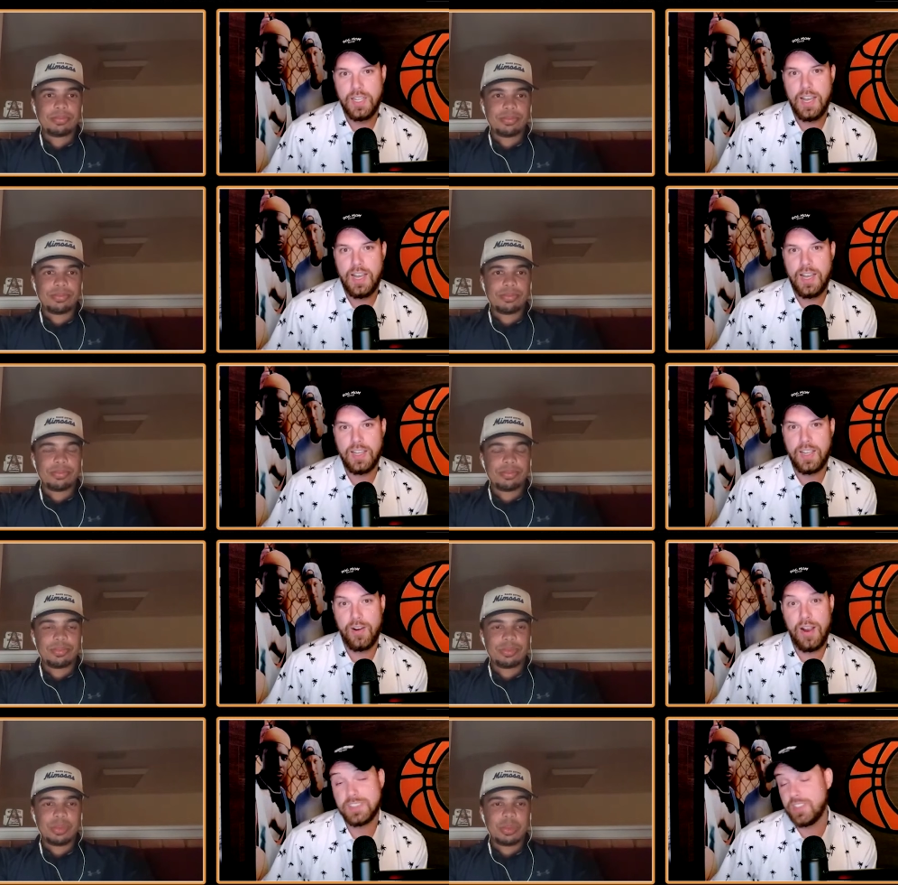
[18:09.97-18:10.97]
Speaker 1: Uh,
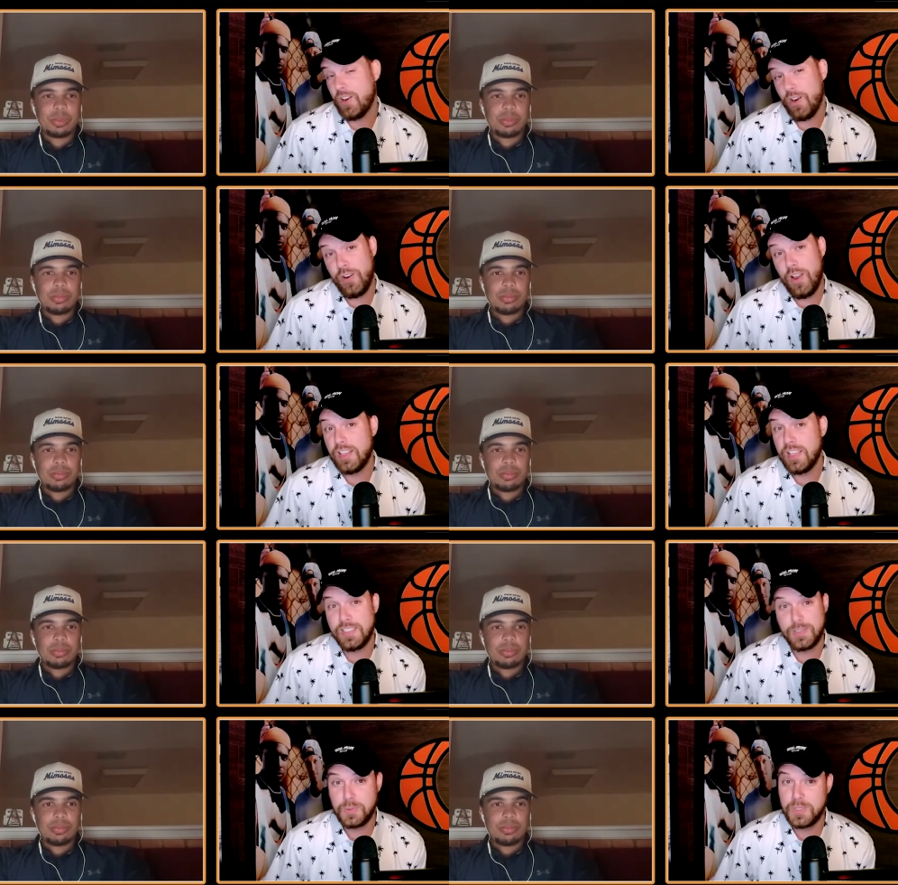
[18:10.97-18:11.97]
congrats to Carter Elliott.
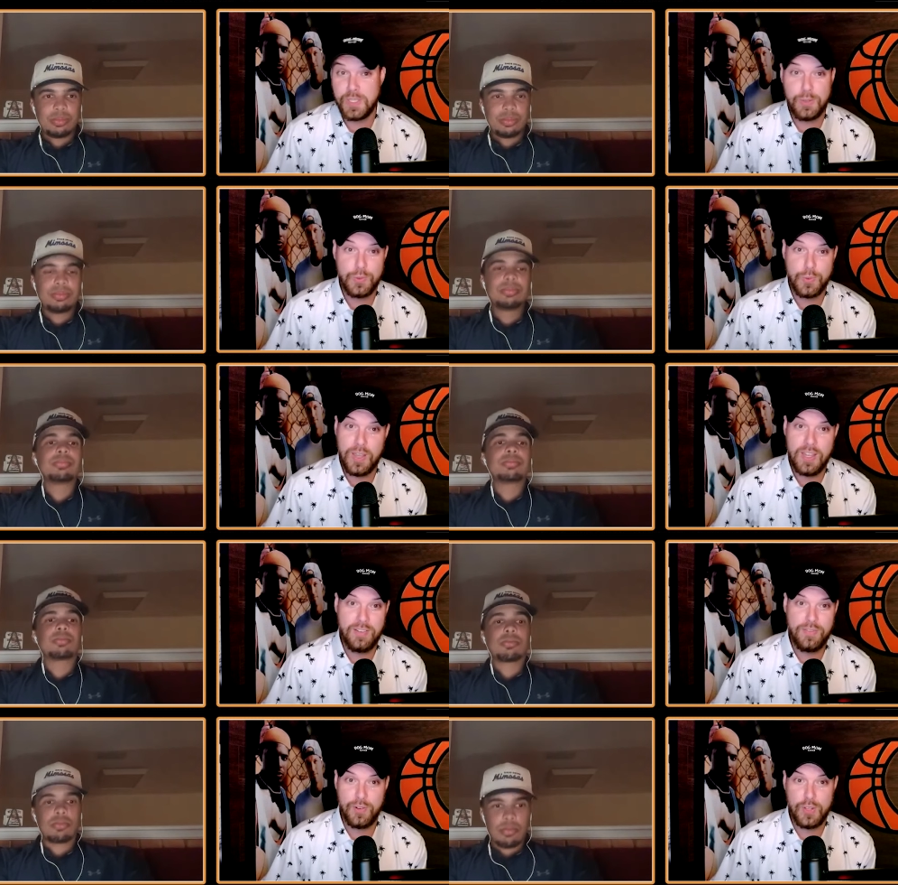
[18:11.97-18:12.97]
This was a huge win
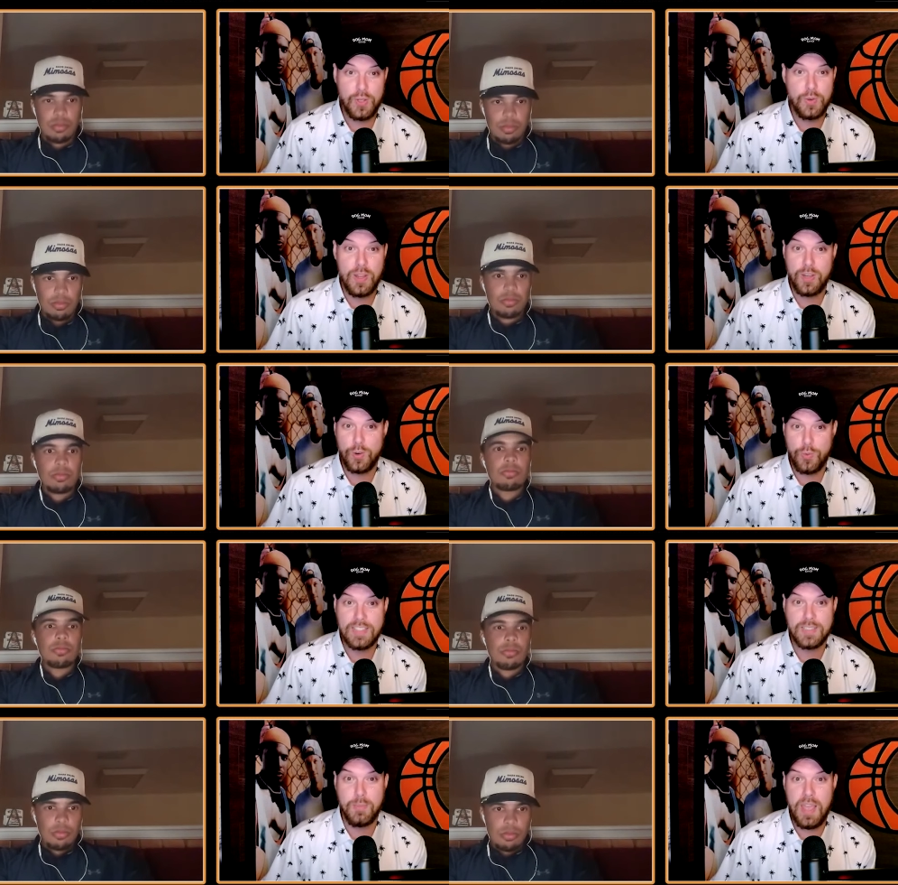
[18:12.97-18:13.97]
for you and your
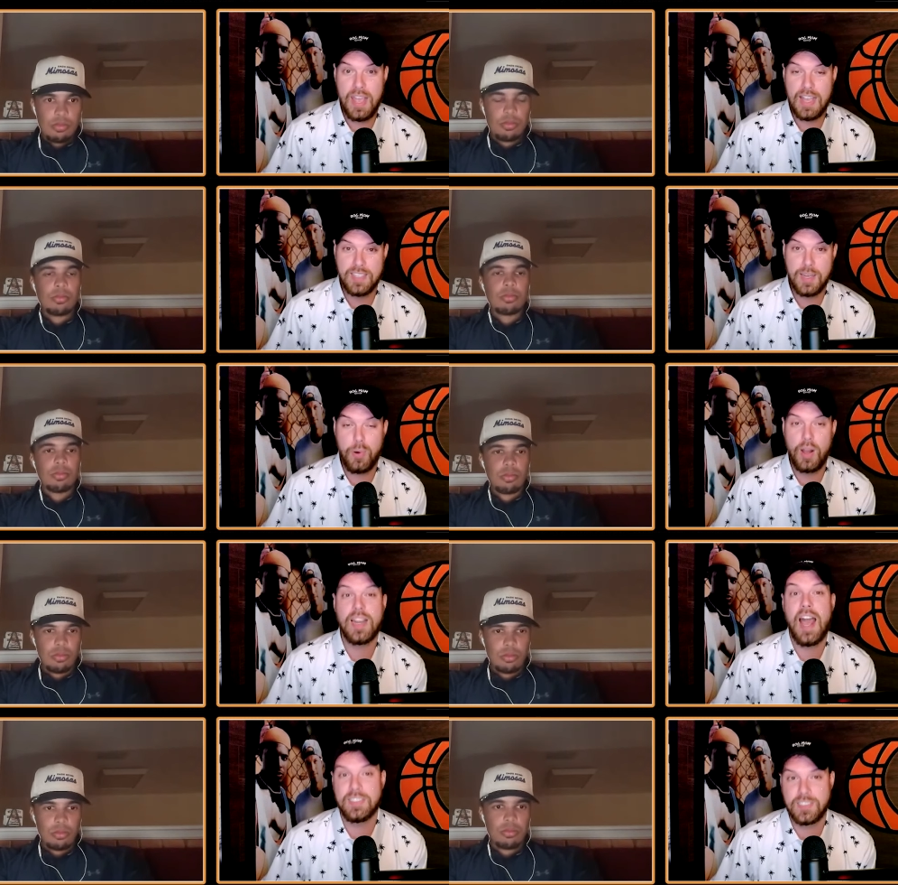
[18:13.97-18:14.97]
resume as a
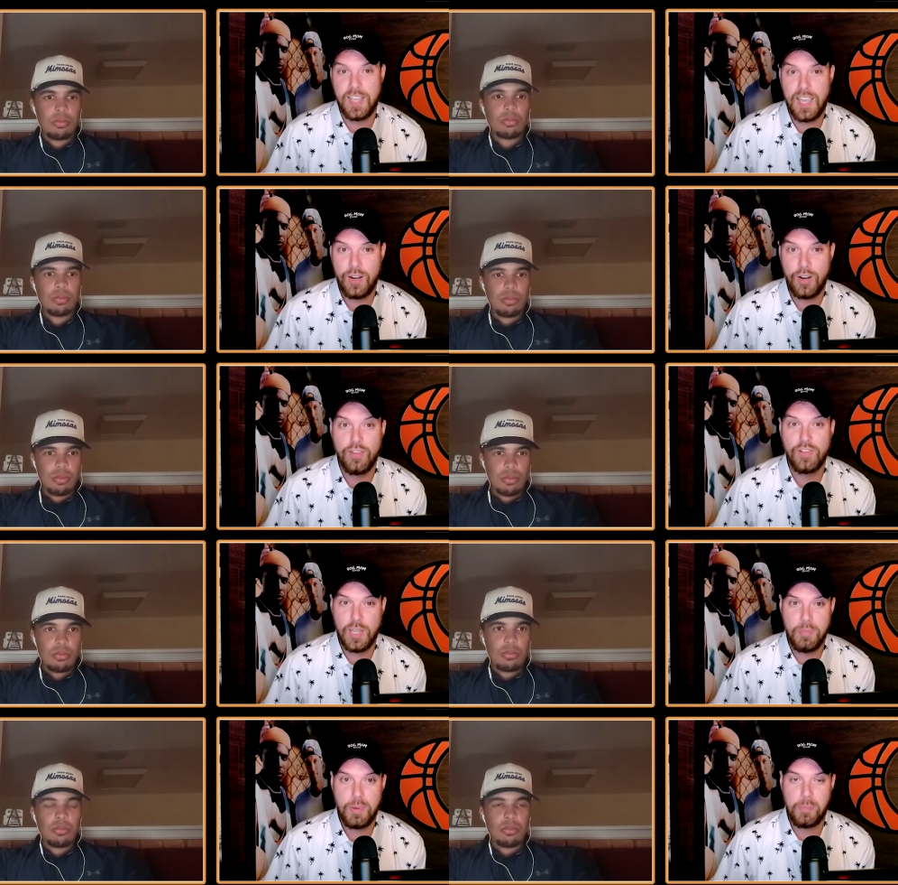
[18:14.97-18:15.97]
prognosticator of
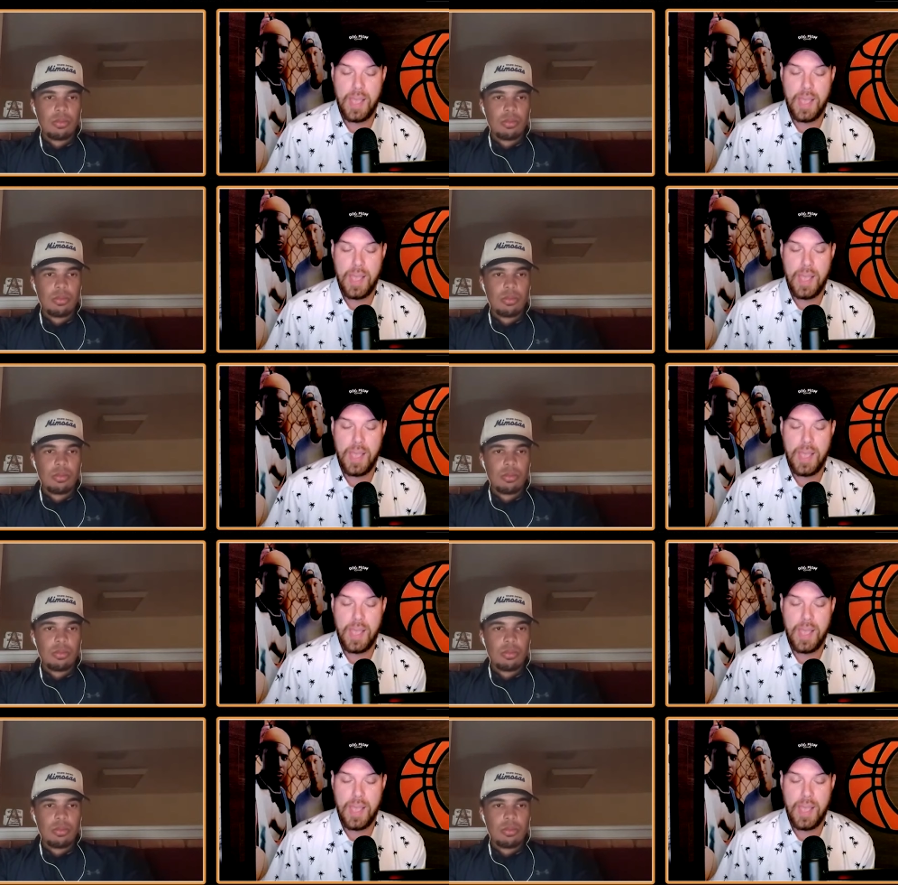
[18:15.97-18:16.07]
Olympic